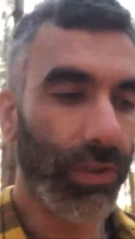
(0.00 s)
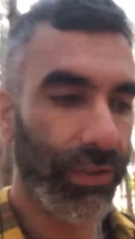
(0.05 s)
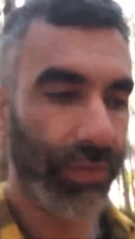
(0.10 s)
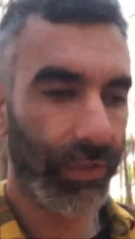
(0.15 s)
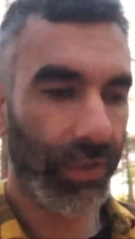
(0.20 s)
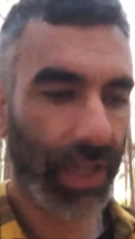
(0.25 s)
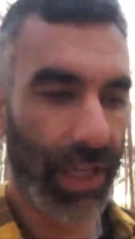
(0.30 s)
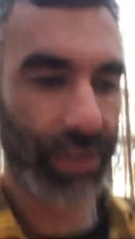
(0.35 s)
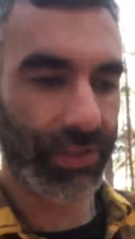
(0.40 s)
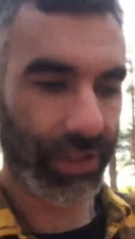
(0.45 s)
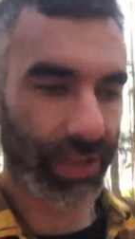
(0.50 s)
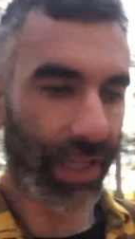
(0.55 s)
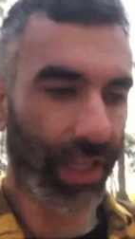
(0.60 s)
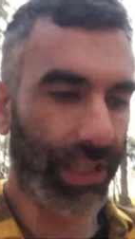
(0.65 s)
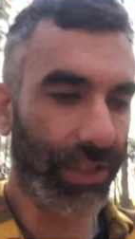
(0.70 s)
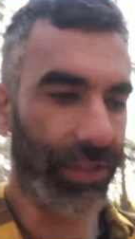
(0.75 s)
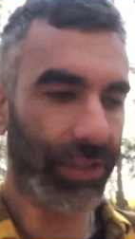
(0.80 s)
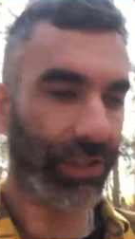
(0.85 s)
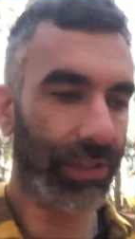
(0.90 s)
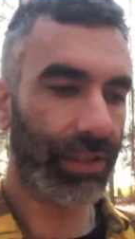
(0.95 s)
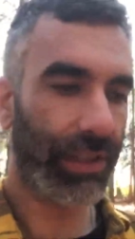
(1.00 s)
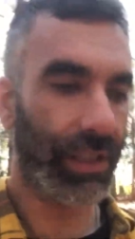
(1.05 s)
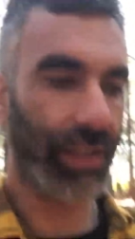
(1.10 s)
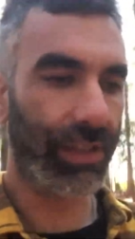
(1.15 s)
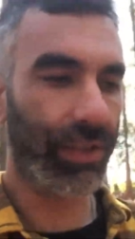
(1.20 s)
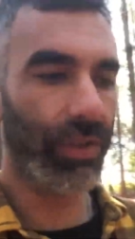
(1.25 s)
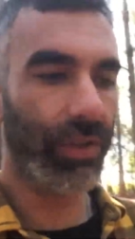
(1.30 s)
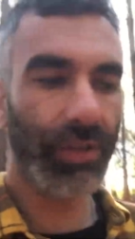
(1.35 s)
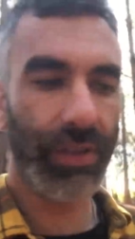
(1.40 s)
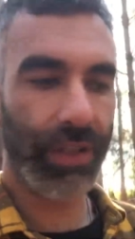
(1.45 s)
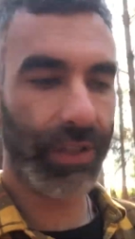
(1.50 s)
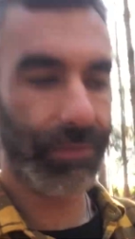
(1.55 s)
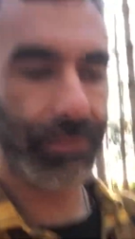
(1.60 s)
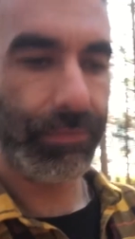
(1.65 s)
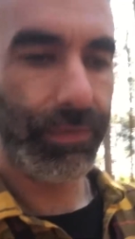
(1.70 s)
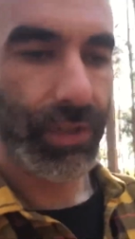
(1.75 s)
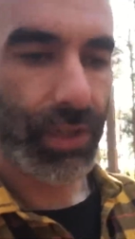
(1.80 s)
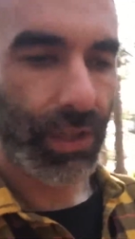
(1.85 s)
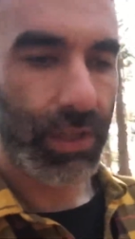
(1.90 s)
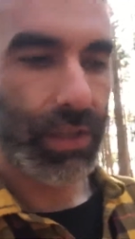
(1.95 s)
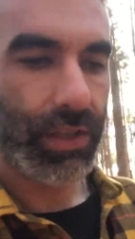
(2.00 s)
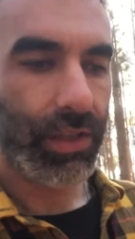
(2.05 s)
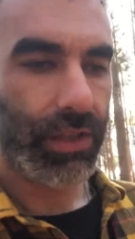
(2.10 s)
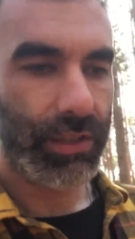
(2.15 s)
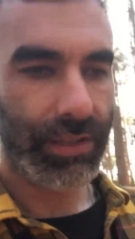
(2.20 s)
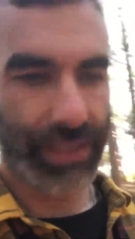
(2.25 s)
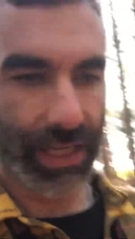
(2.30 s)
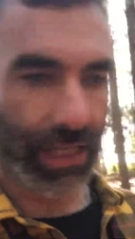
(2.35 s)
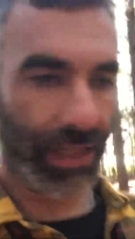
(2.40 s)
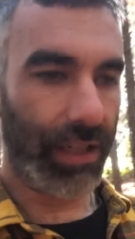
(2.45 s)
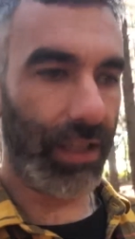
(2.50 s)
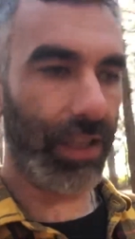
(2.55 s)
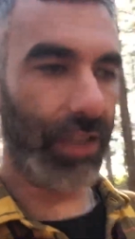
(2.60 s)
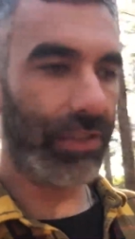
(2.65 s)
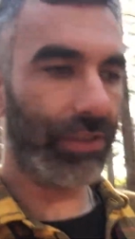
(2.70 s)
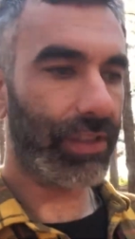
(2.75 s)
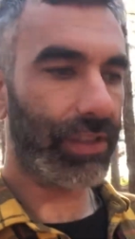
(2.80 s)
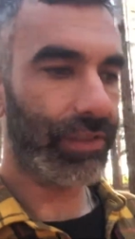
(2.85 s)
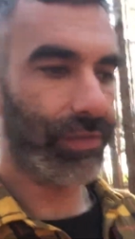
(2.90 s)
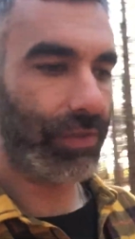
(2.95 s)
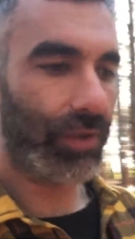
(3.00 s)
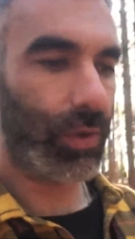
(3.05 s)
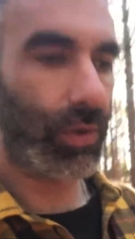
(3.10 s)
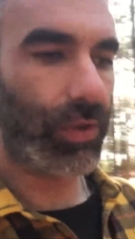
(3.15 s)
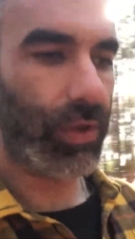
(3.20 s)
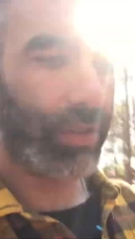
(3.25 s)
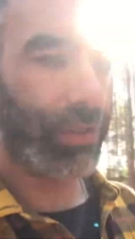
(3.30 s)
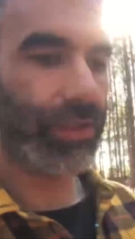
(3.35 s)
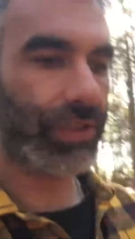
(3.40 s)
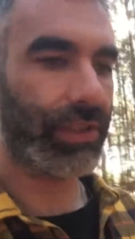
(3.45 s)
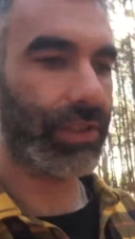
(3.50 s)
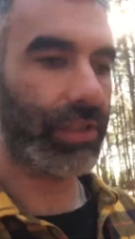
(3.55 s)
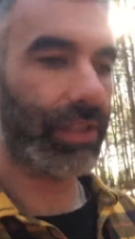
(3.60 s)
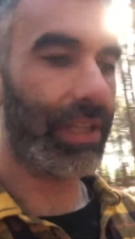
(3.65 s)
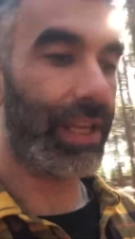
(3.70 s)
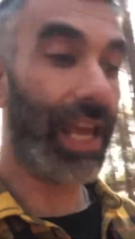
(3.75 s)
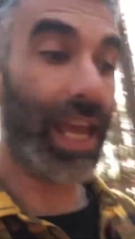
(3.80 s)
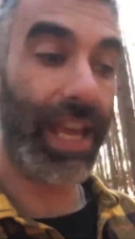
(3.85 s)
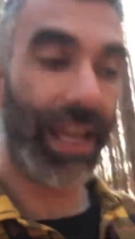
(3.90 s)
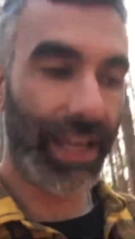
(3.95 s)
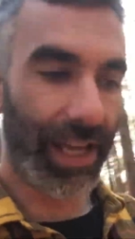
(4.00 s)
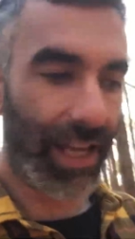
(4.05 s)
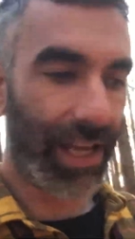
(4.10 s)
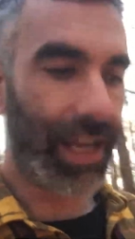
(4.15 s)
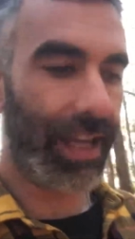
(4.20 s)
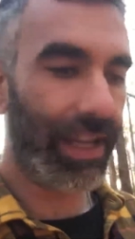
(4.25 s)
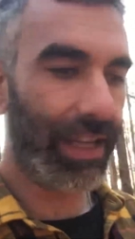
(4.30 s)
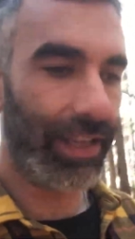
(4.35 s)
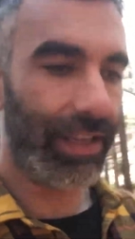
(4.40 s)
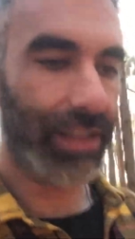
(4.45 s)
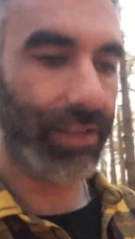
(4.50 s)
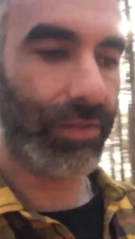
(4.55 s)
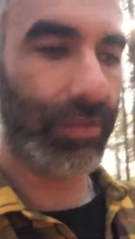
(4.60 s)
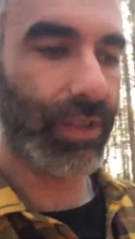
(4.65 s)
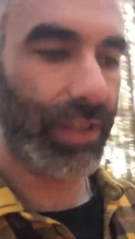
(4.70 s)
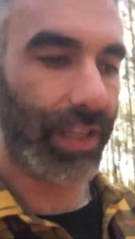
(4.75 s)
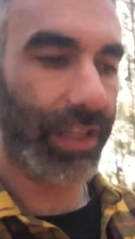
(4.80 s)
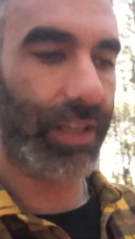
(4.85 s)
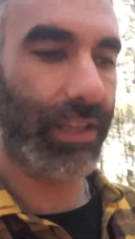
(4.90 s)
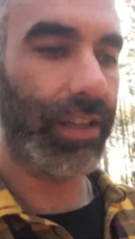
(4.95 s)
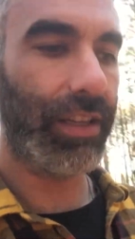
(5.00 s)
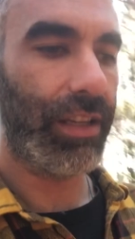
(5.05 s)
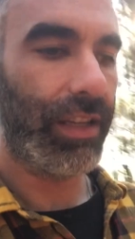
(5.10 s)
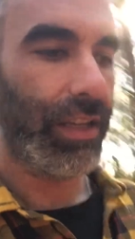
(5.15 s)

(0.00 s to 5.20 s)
for education, including technology, of course, and AI, and